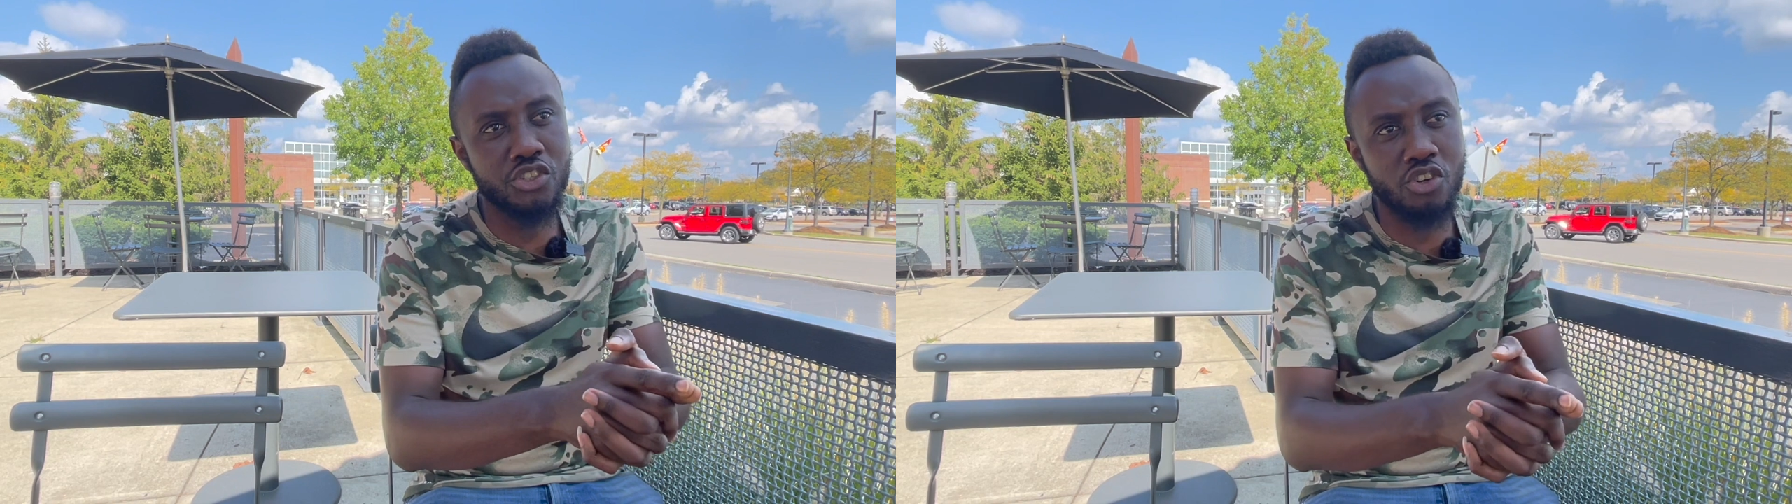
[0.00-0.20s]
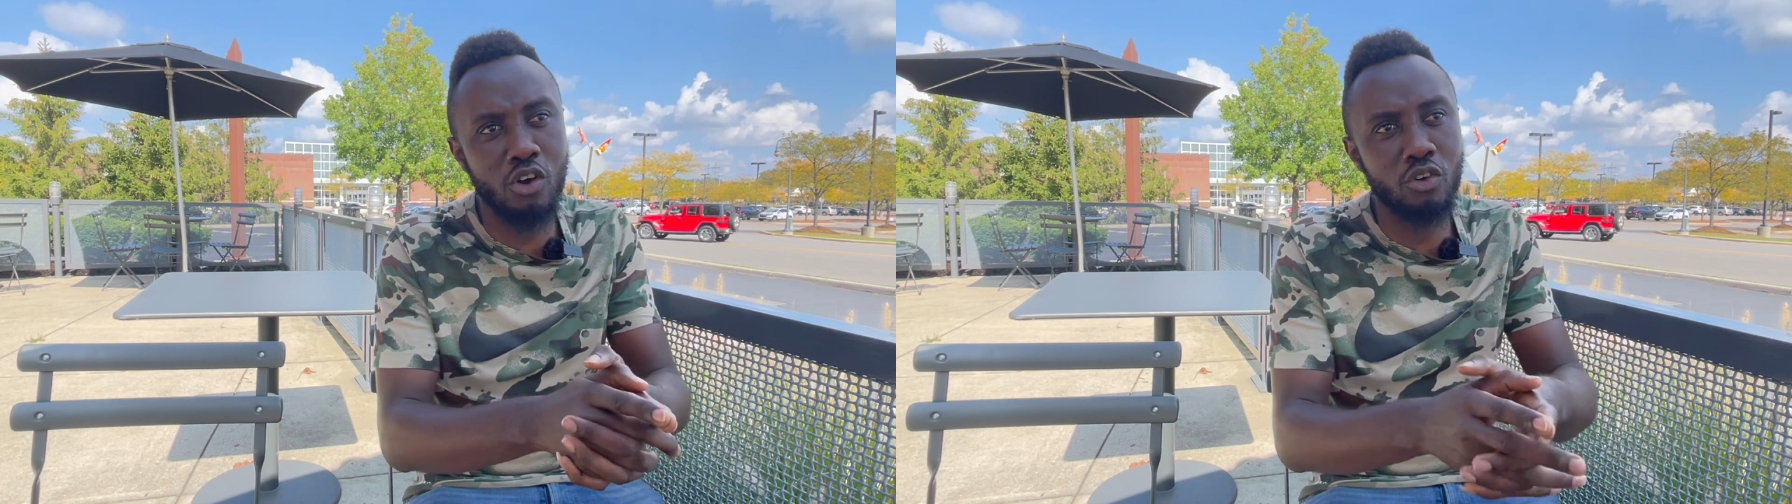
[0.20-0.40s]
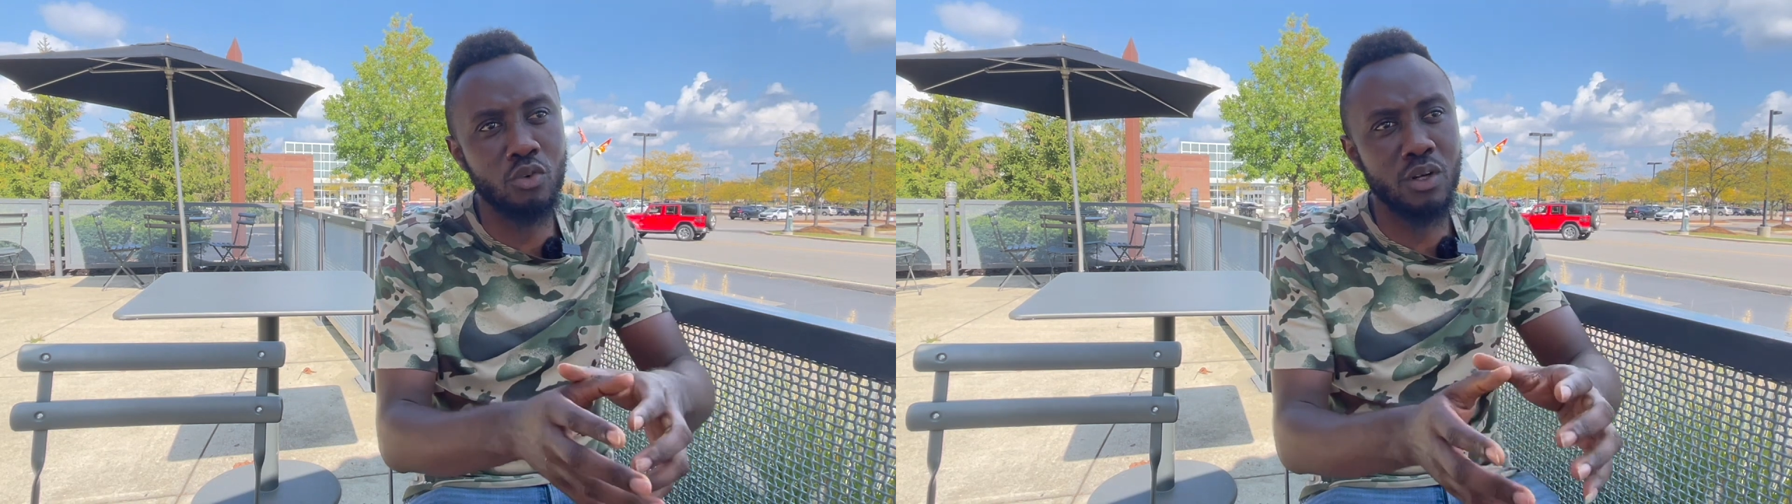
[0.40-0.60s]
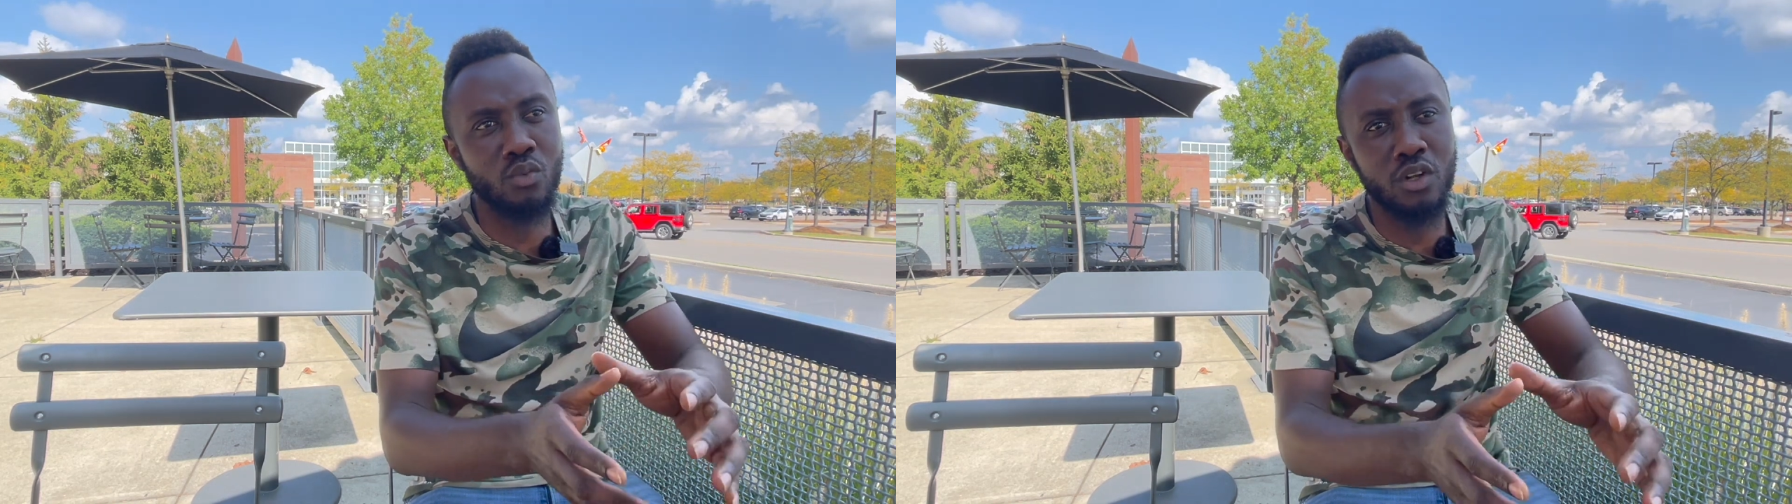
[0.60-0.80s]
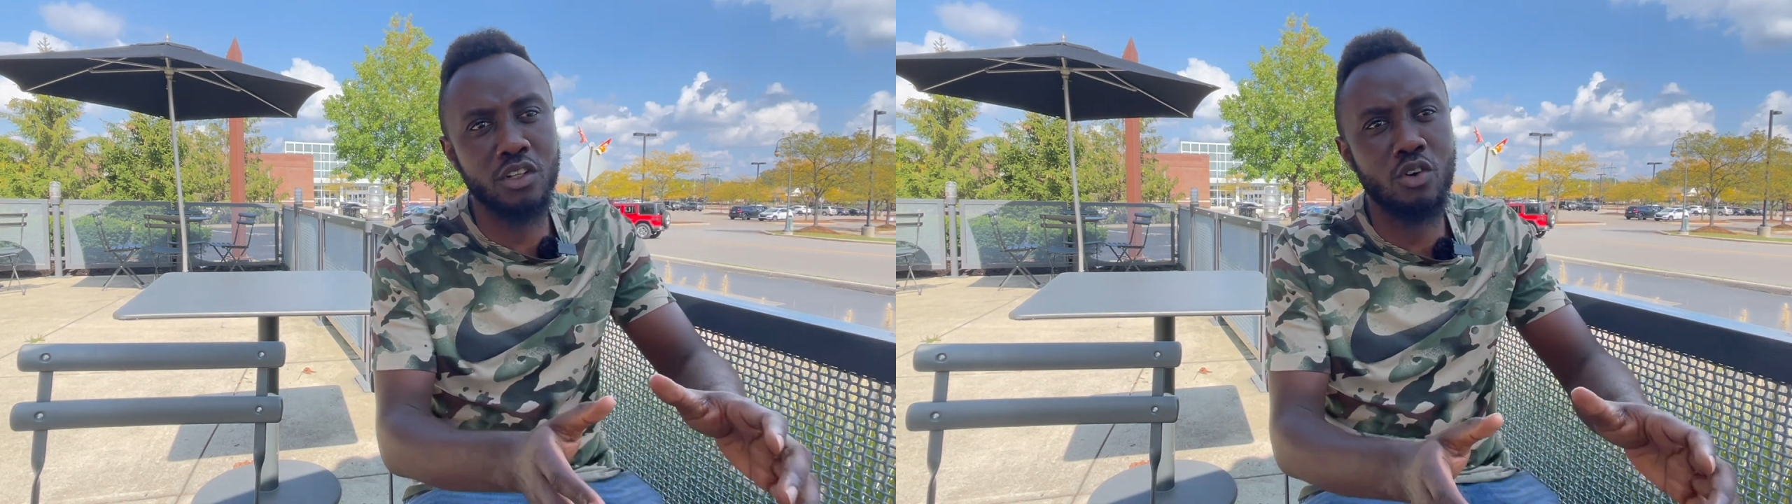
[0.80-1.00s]
jungle and
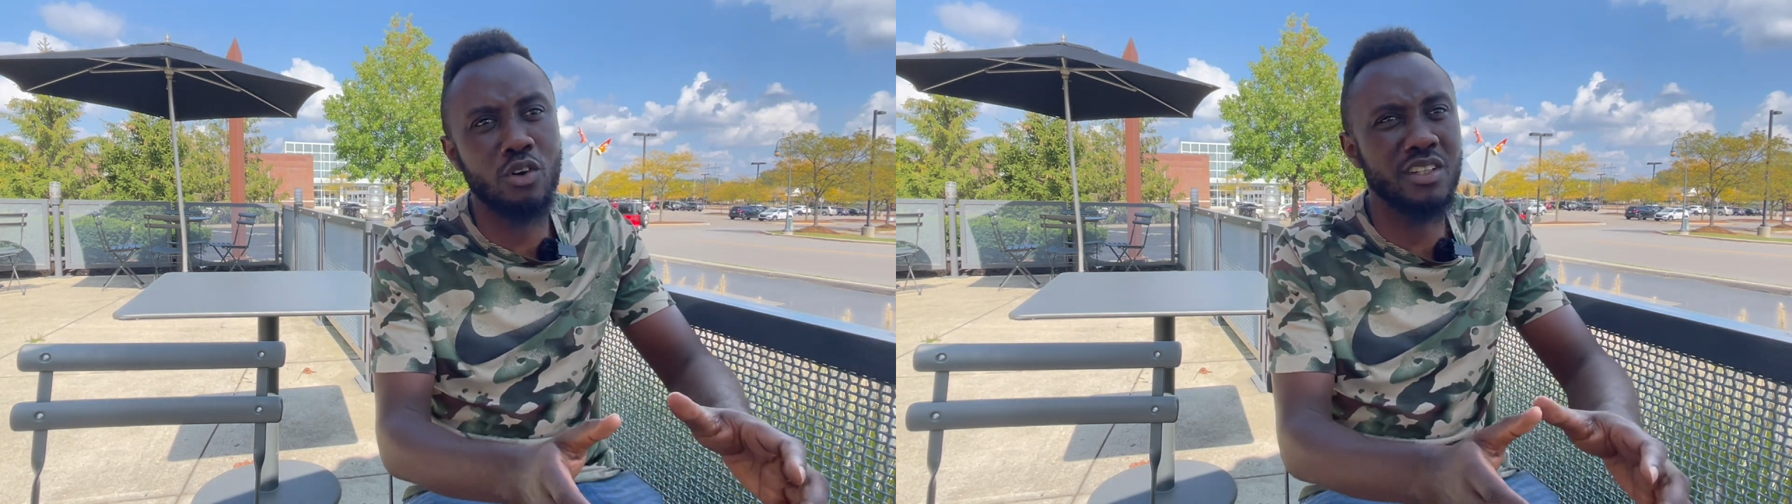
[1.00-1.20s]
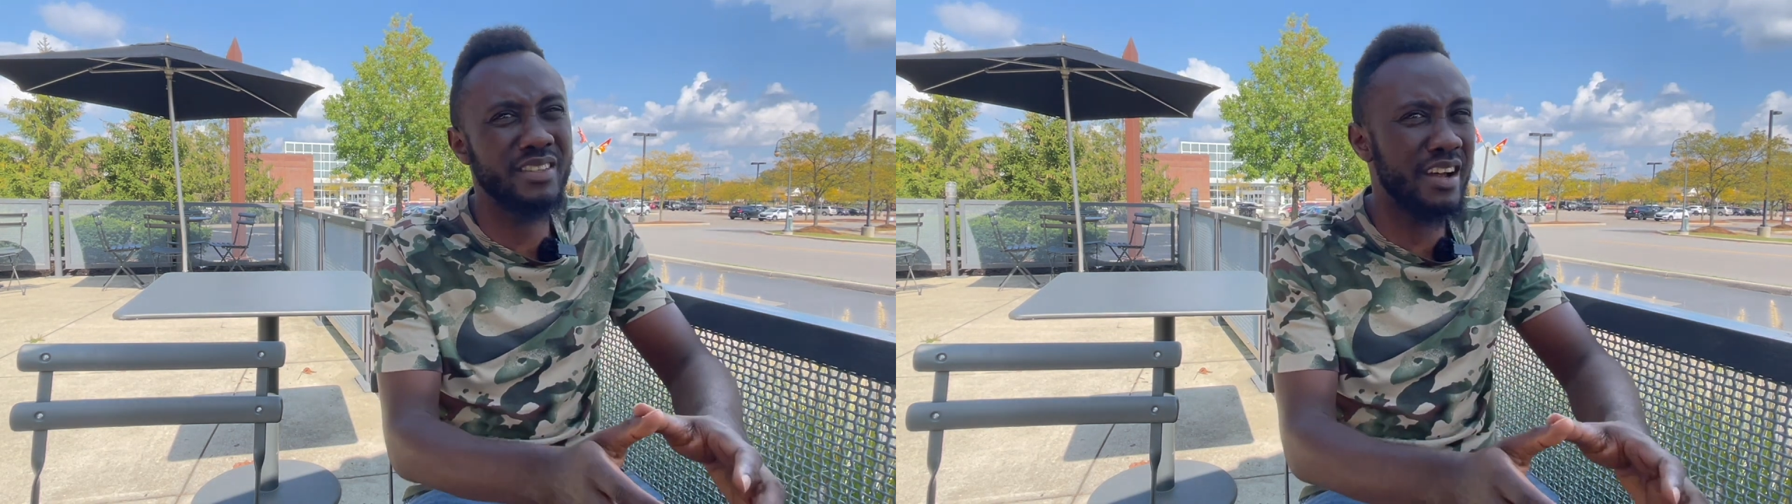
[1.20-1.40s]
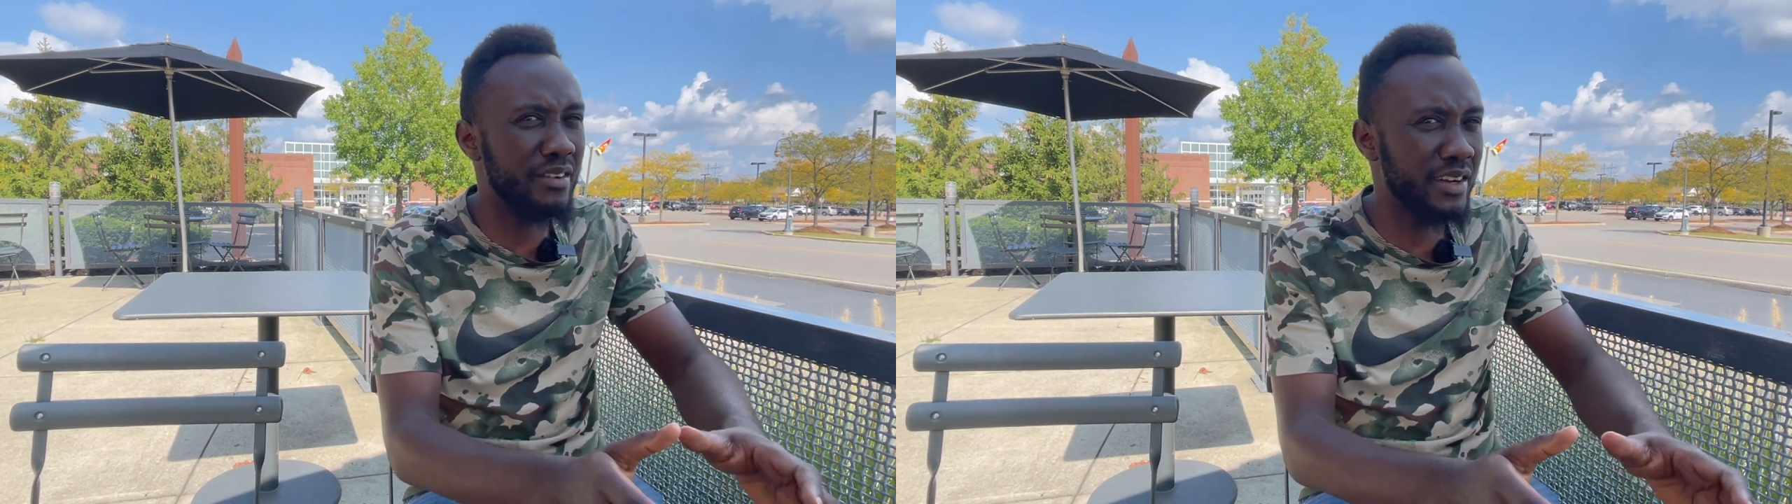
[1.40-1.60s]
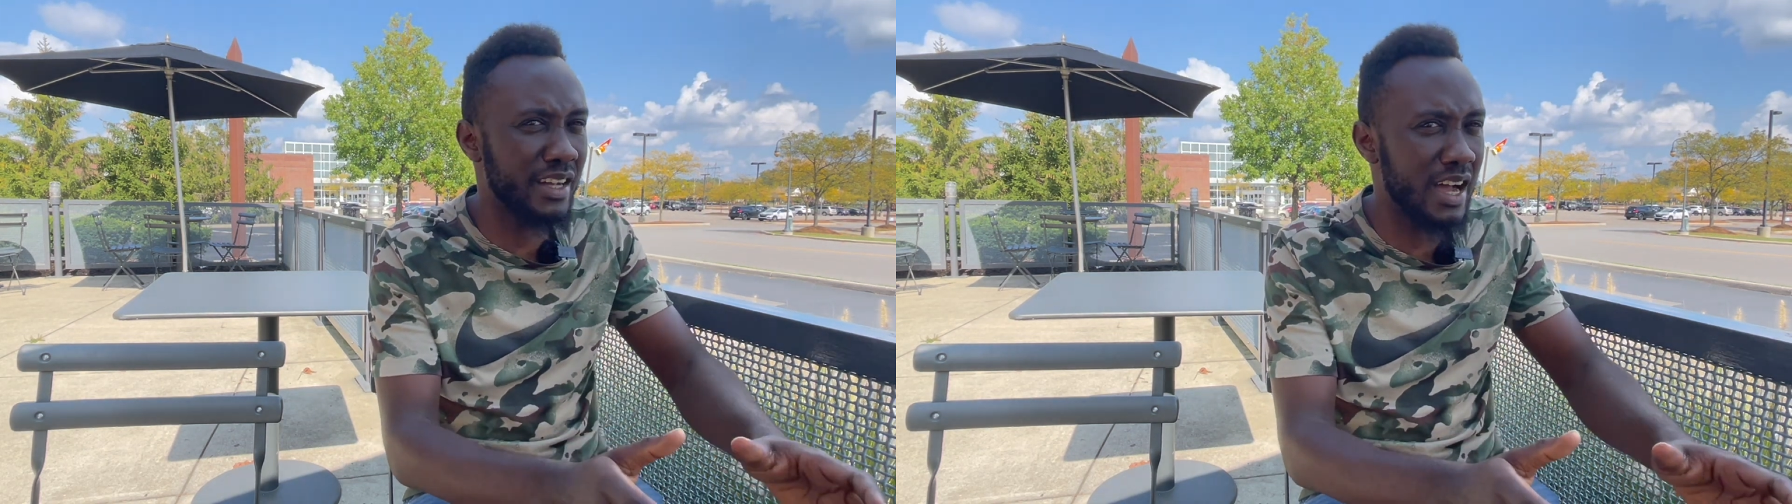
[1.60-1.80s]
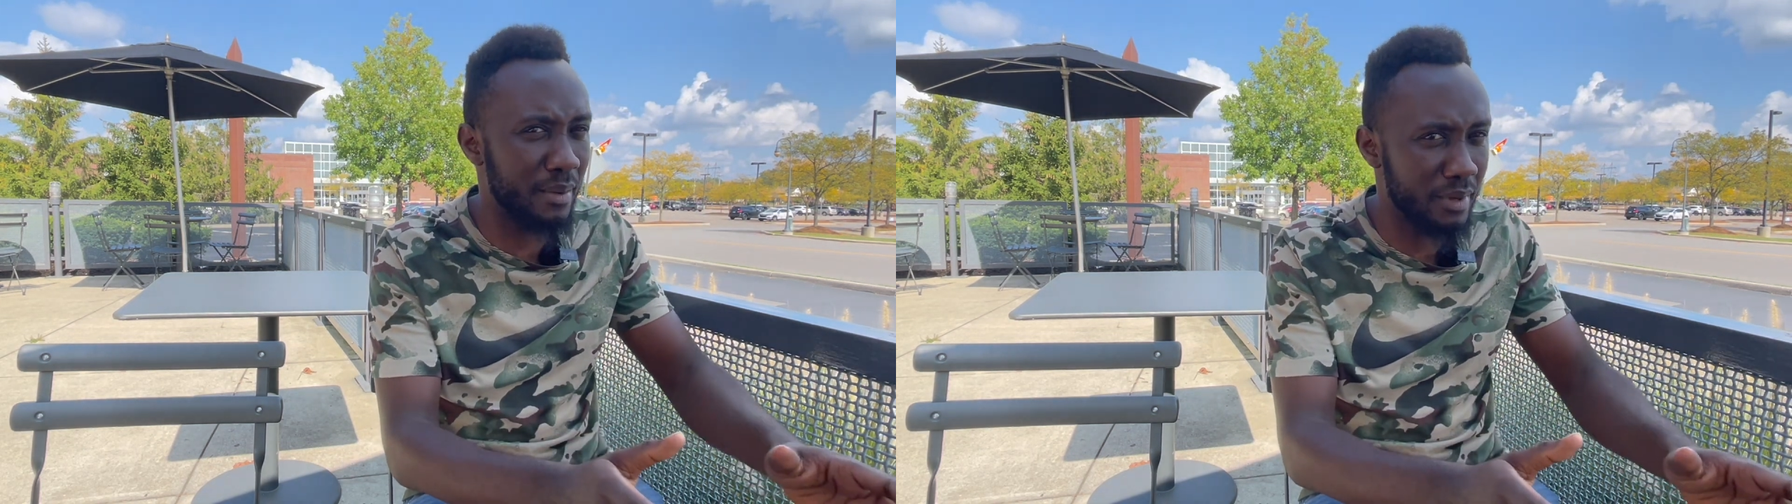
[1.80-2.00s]
what they call the Darien
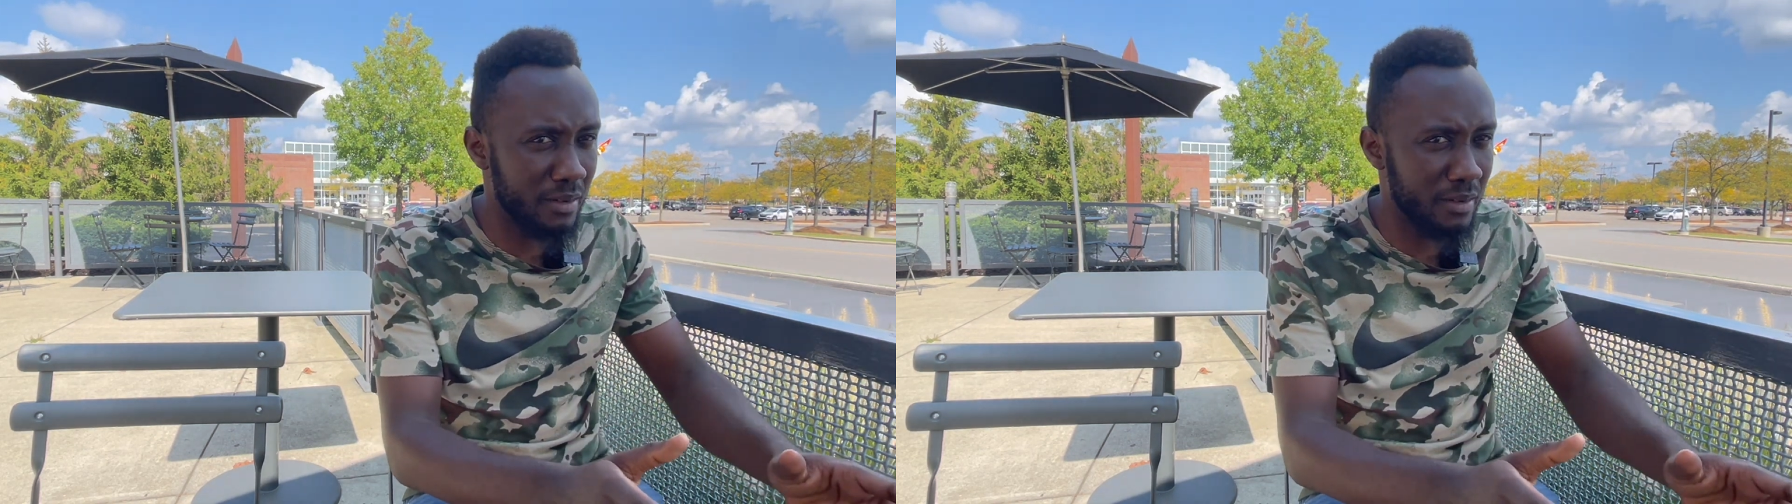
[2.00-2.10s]
Gap.